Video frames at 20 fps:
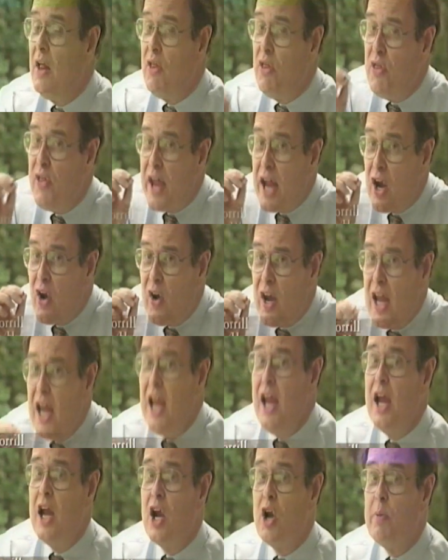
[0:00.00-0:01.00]
They're
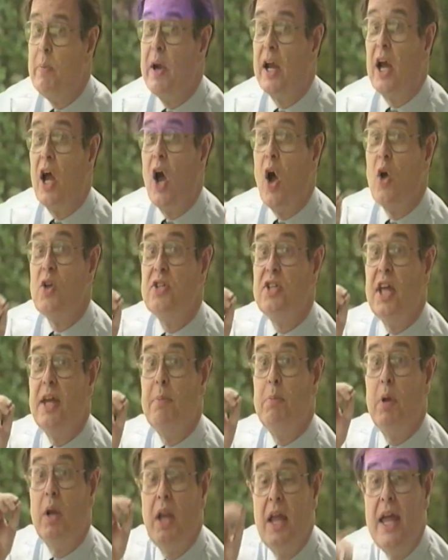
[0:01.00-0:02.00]
here because
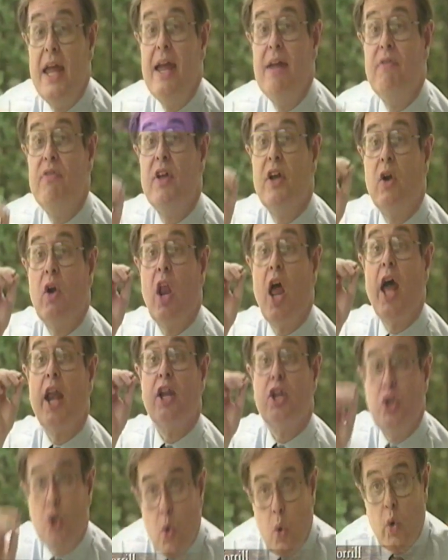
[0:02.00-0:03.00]
they believe there are a
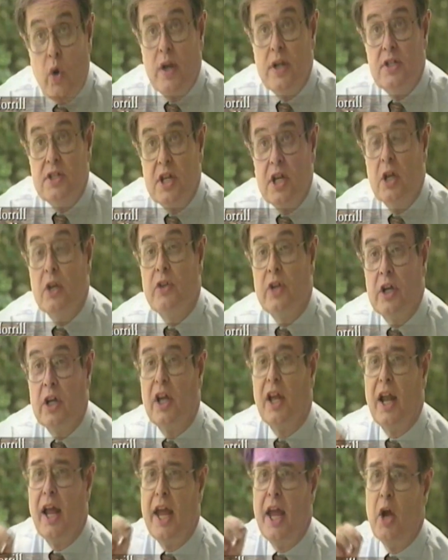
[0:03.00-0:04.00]
lot of Tories here that
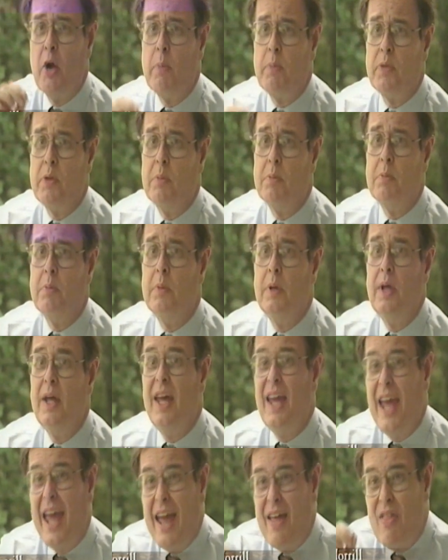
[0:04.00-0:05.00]
are going to help them.
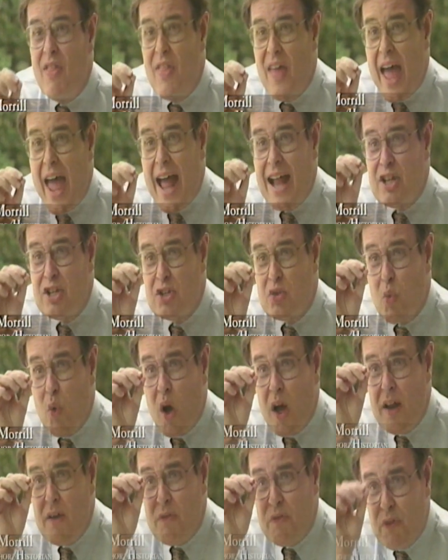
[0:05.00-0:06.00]
And that's
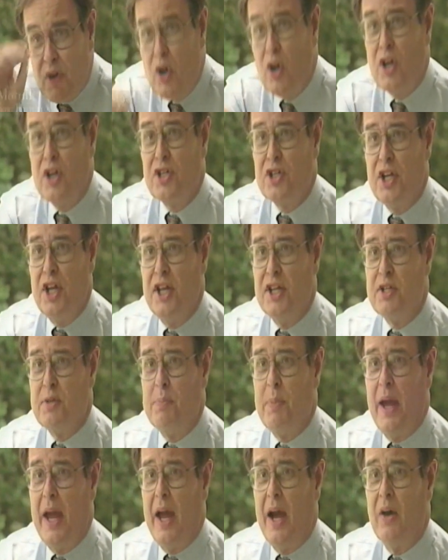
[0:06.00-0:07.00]
what Ferguson is
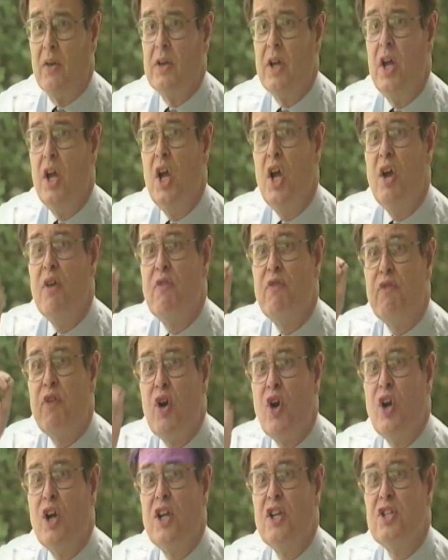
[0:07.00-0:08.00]
about.
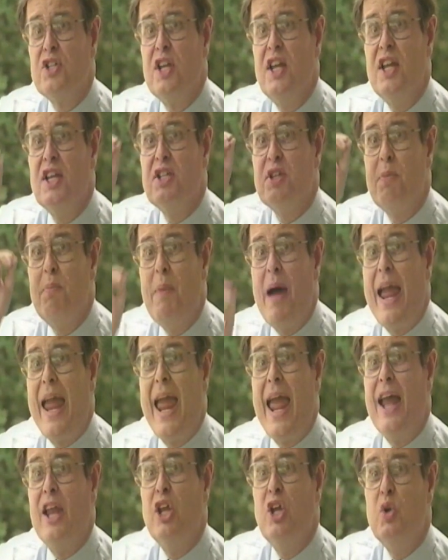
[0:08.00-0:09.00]
Ferguson is a
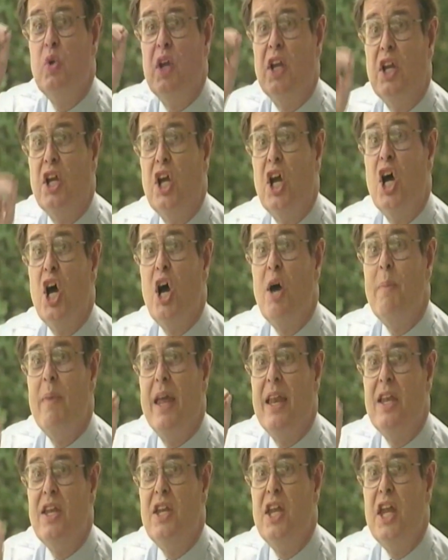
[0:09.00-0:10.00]
man who can
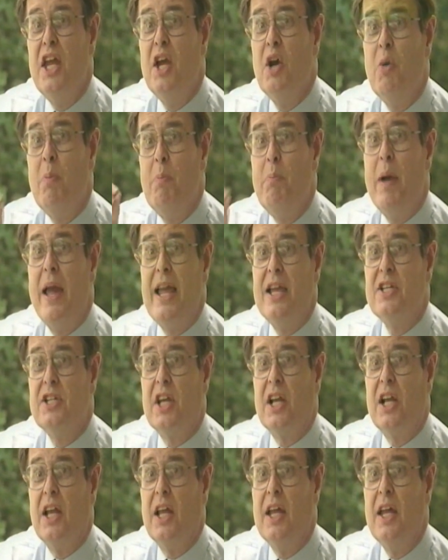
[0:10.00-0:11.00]
come and deal
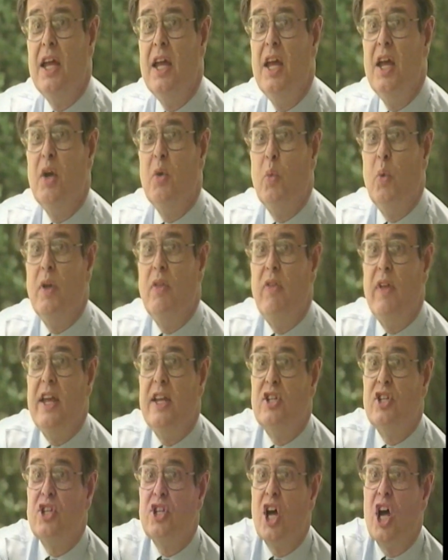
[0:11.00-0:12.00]
basically with
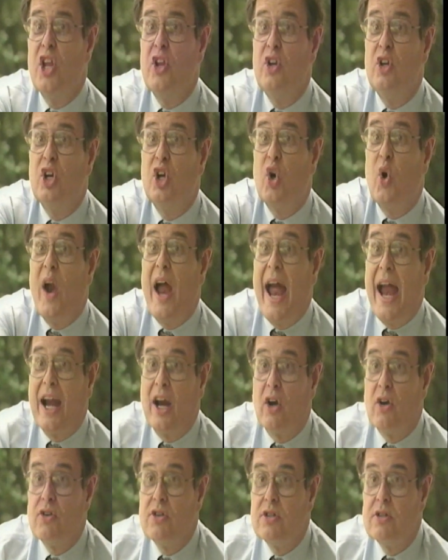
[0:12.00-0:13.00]
these southern
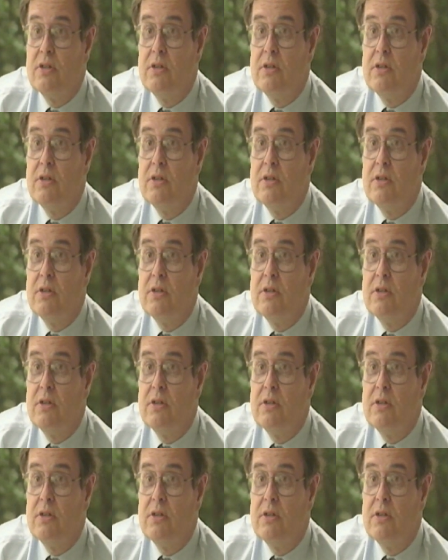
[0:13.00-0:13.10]
crackers.